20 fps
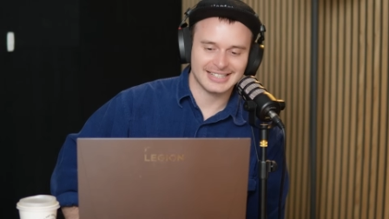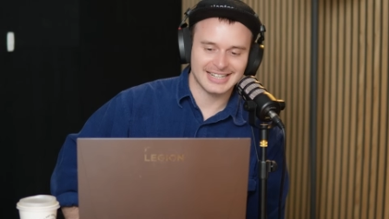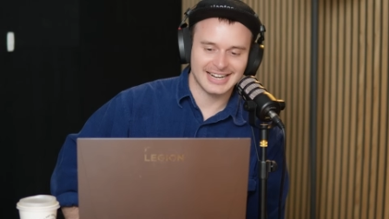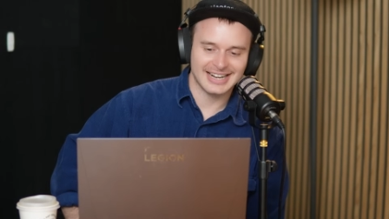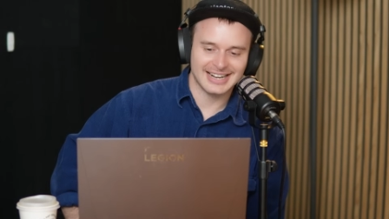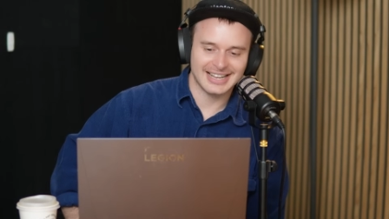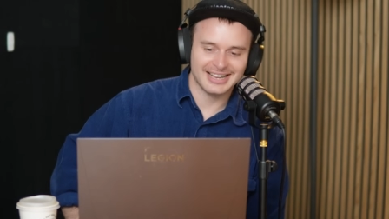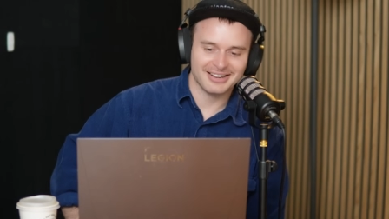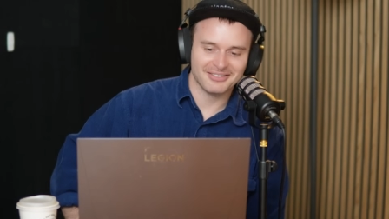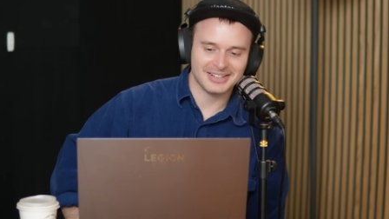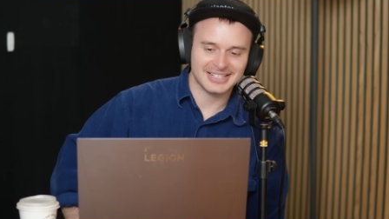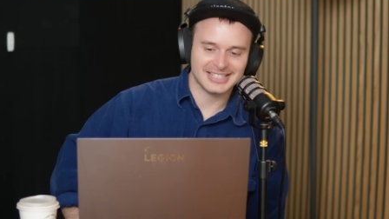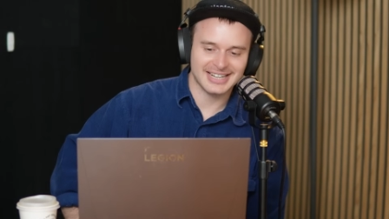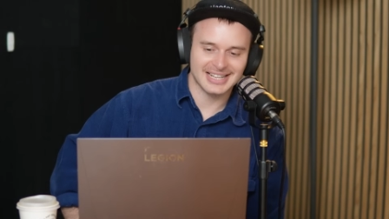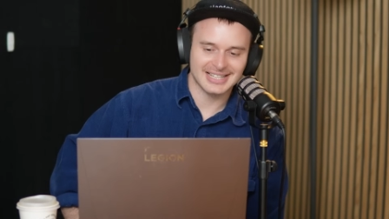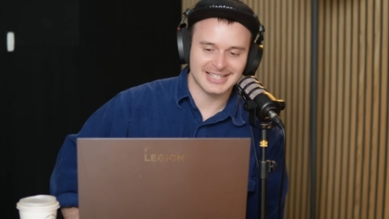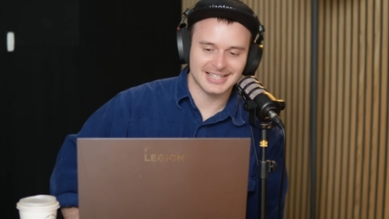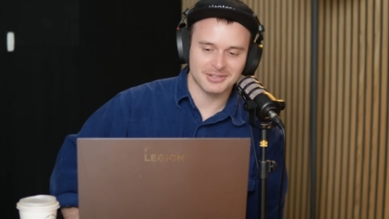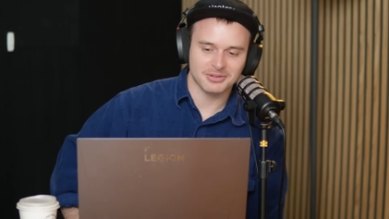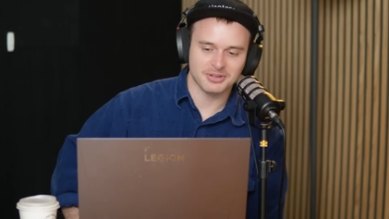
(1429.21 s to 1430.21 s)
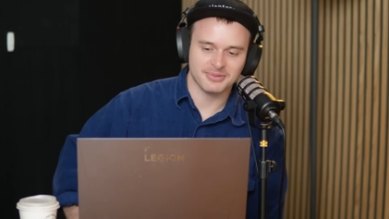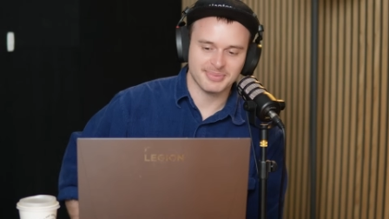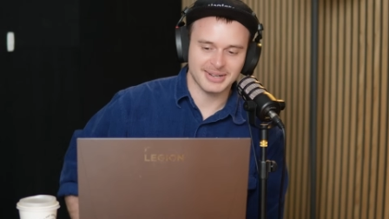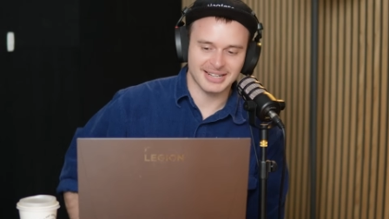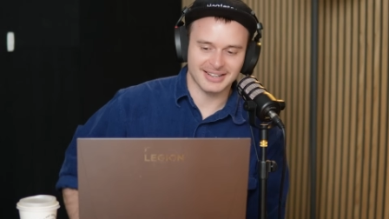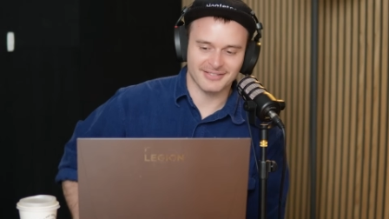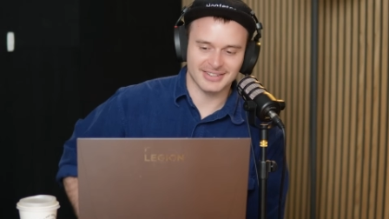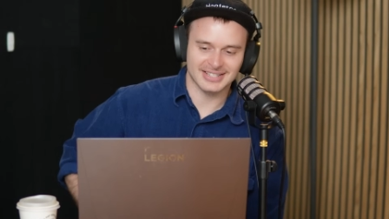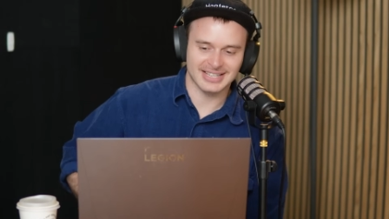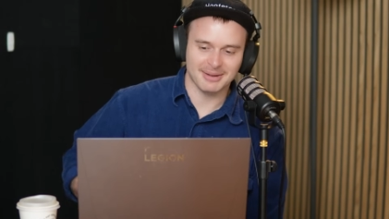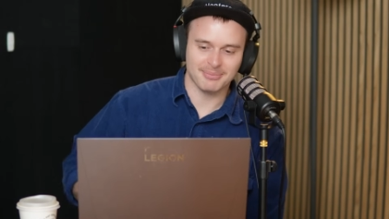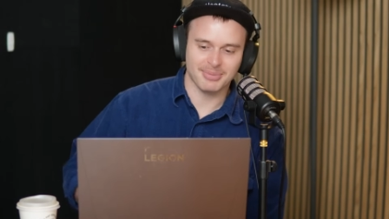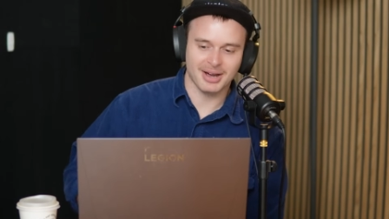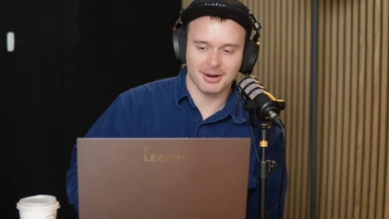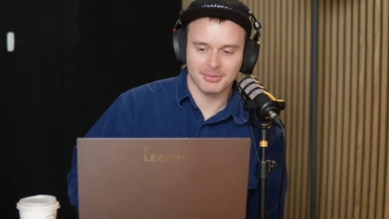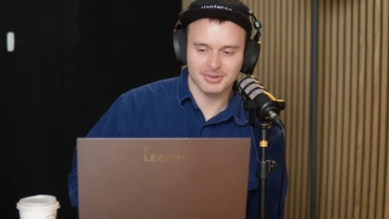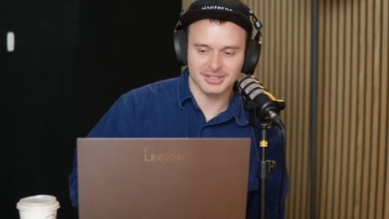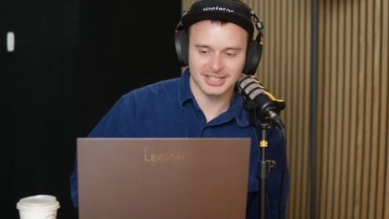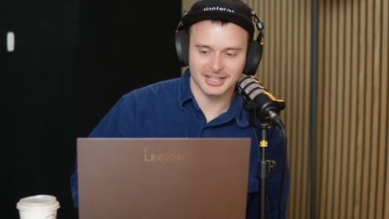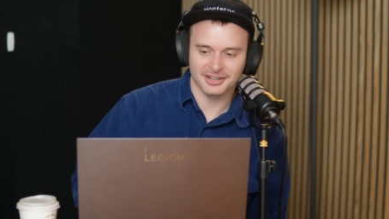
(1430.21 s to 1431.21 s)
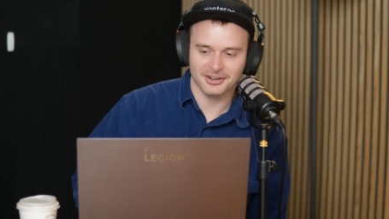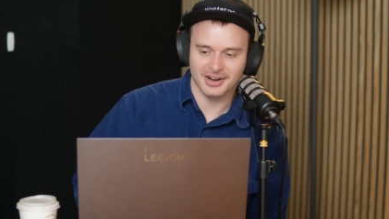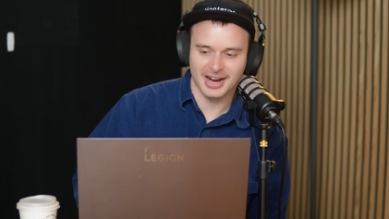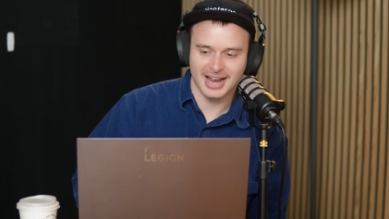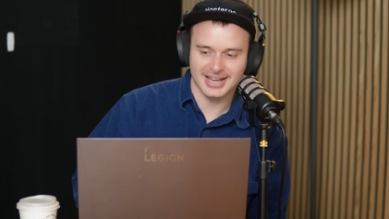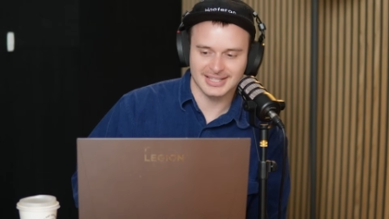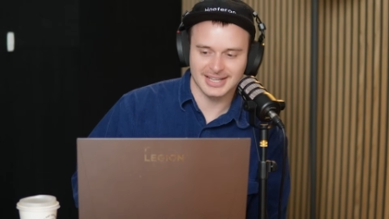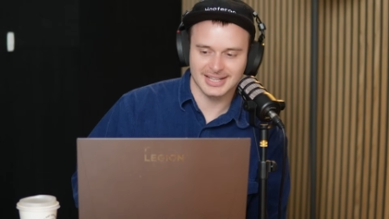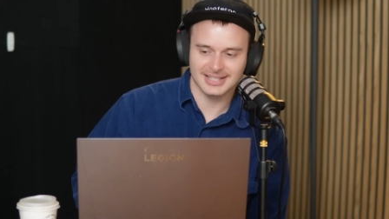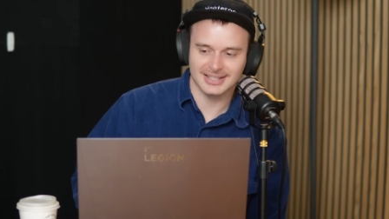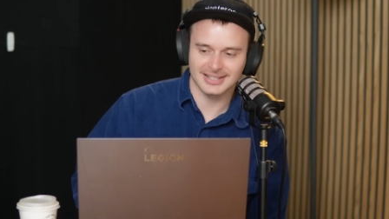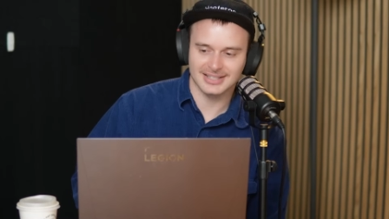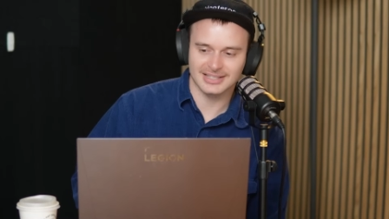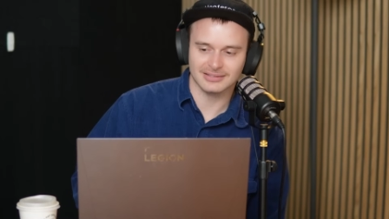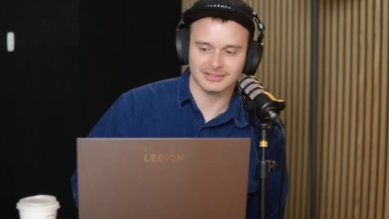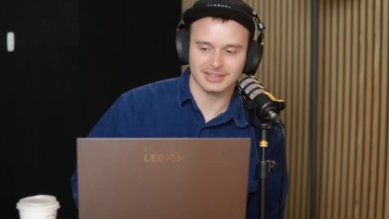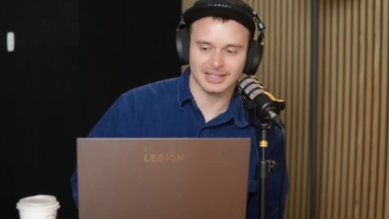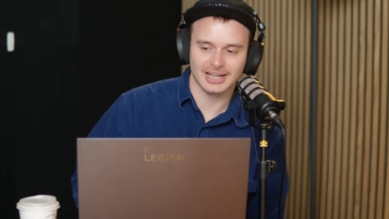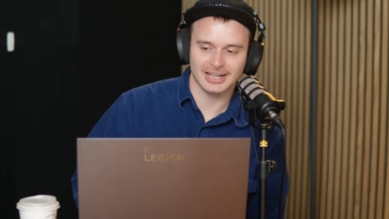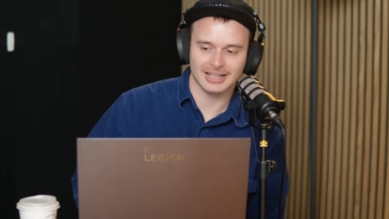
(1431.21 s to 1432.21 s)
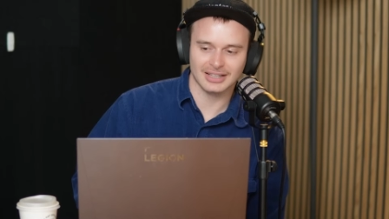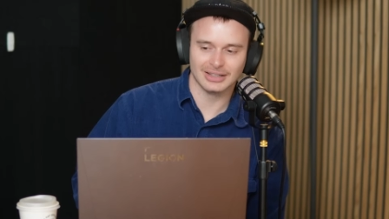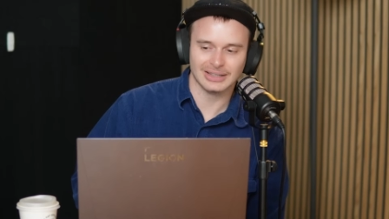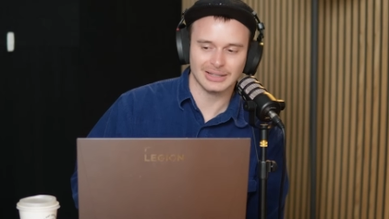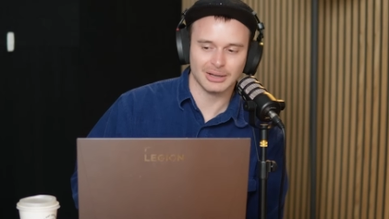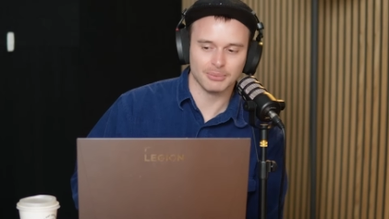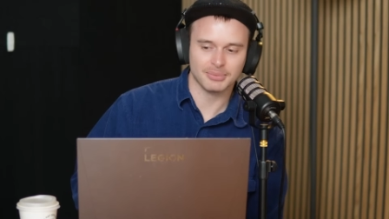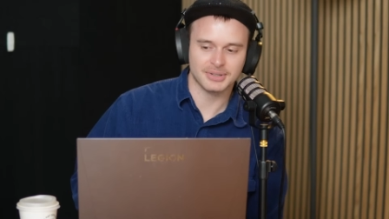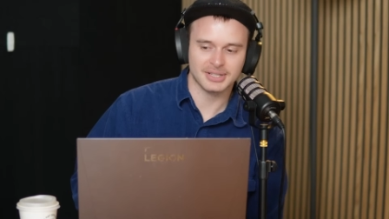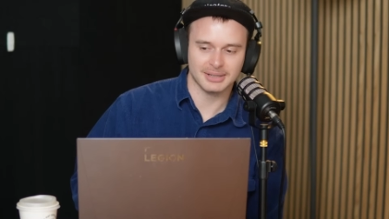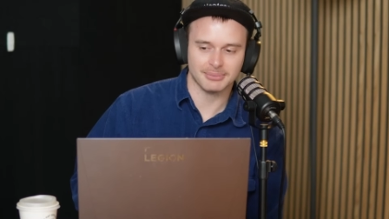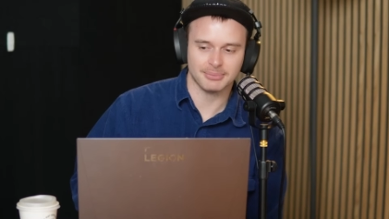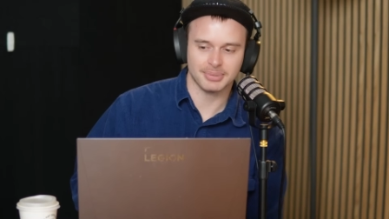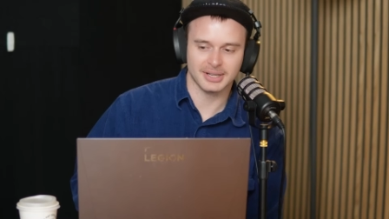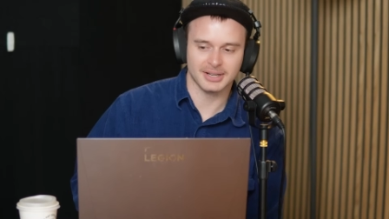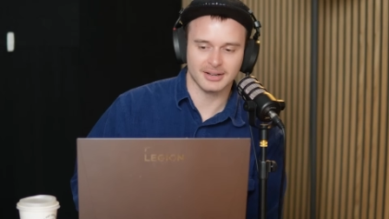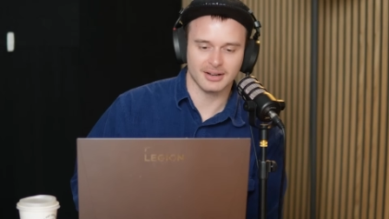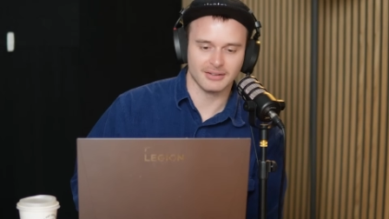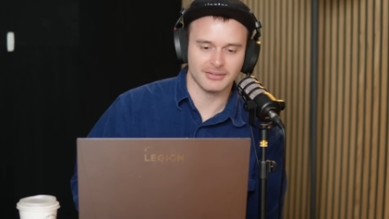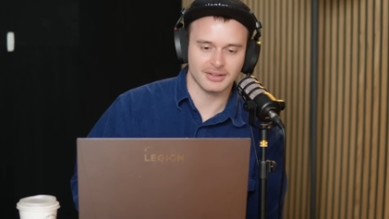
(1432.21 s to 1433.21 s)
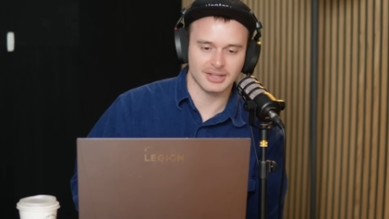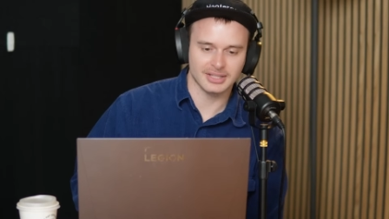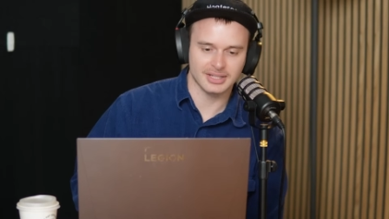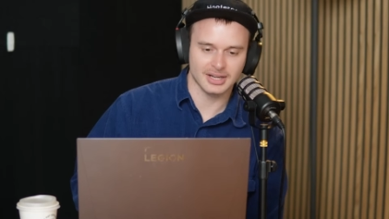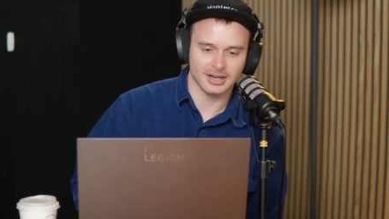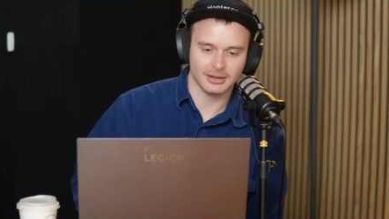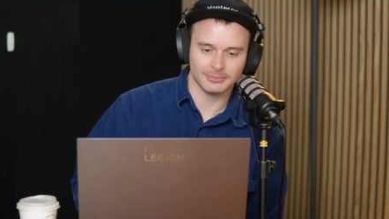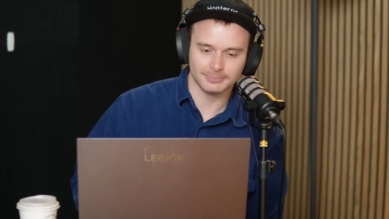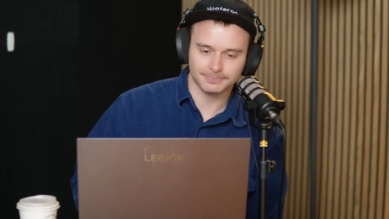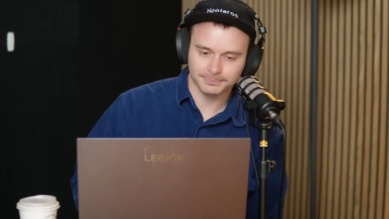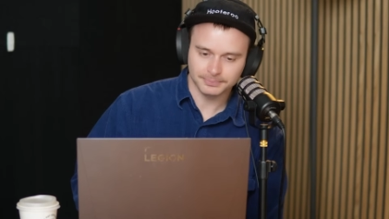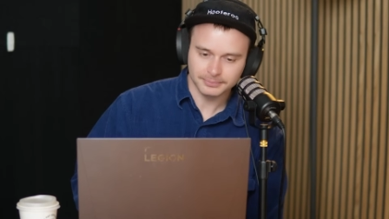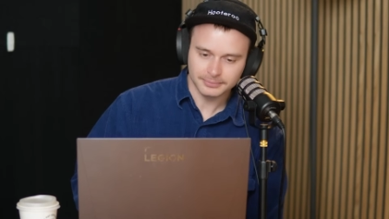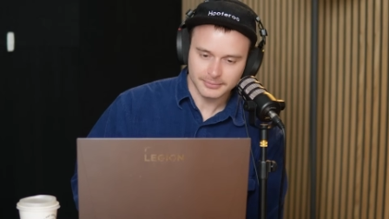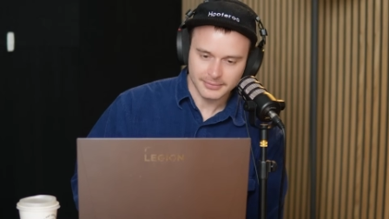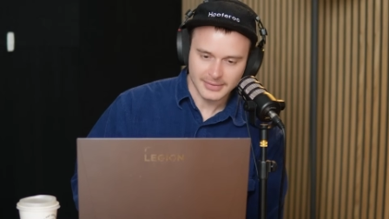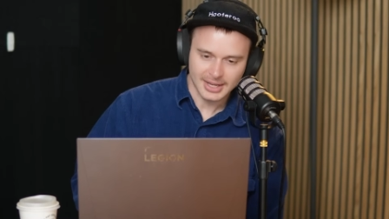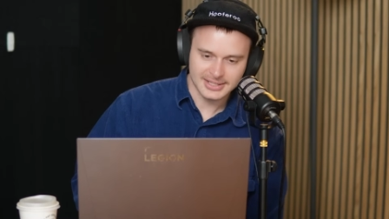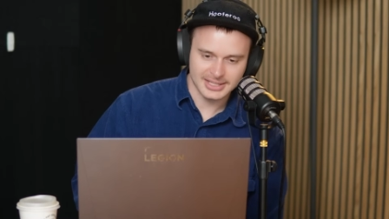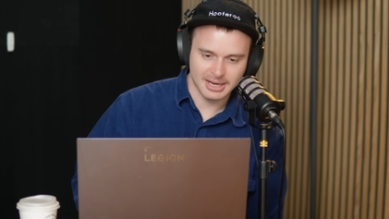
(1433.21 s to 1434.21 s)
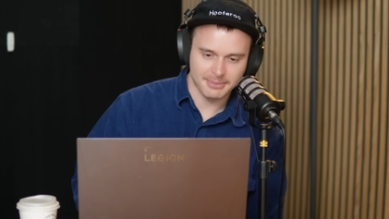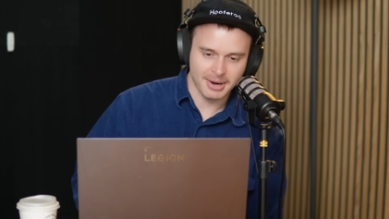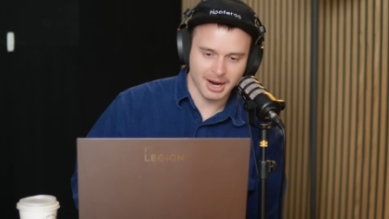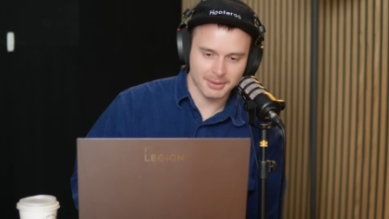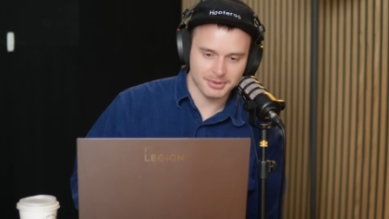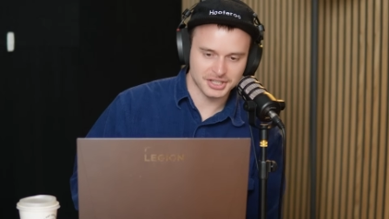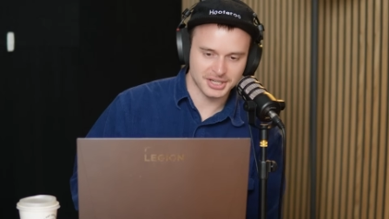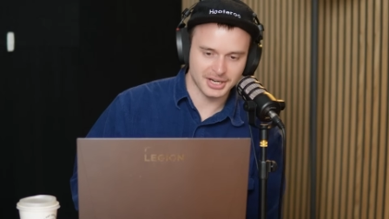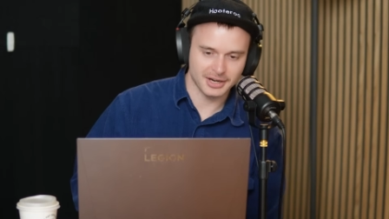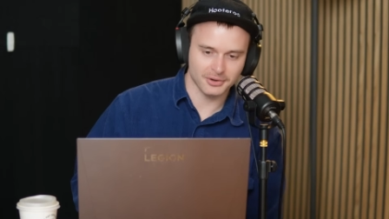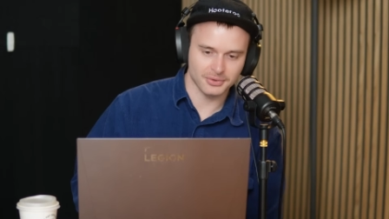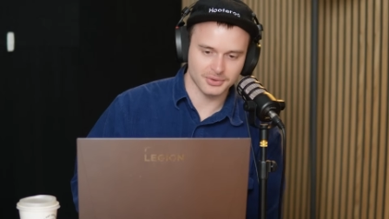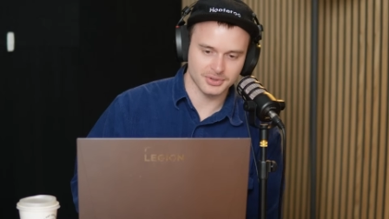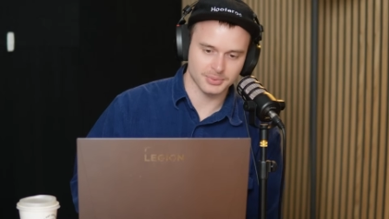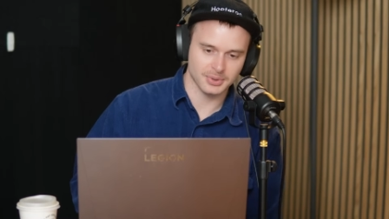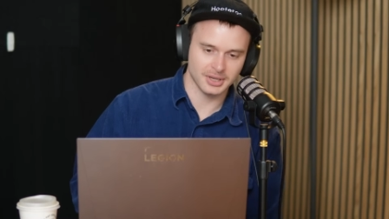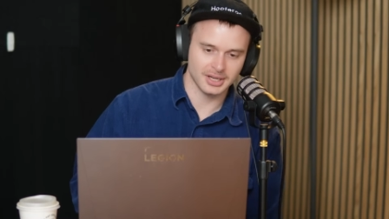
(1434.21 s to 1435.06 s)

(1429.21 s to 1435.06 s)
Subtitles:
JD, when Genesis was bidding for St Barbara's Leonora assets and Silver Lake lobbed a bid over the top? St Barbara shareholders